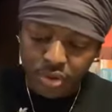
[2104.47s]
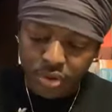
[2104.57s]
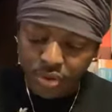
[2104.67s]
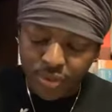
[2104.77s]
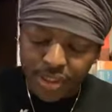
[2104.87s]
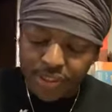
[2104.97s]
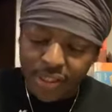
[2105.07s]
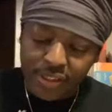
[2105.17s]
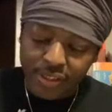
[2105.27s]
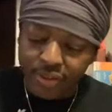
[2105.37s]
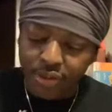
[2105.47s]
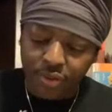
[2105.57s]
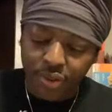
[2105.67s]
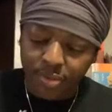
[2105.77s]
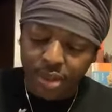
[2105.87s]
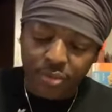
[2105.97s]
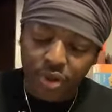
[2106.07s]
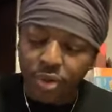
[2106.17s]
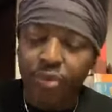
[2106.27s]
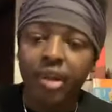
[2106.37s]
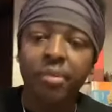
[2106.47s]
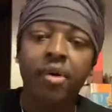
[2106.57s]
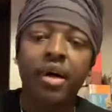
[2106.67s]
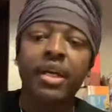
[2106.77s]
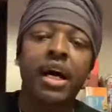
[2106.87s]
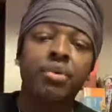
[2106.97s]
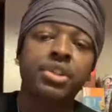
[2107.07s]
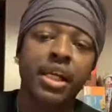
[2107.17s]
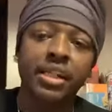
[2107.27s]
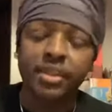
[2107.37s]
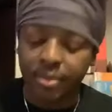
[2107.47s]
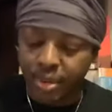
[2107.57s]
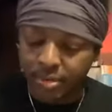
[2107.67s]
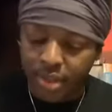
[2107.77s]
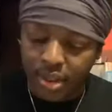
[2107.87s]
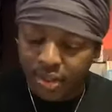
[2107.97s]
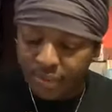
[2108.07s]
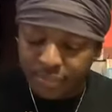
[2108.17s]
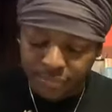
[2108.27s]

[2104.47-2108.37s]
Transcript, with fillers: Going to Isaiah 63, man. We're gonna read about why Yahawashi is dipped in blood.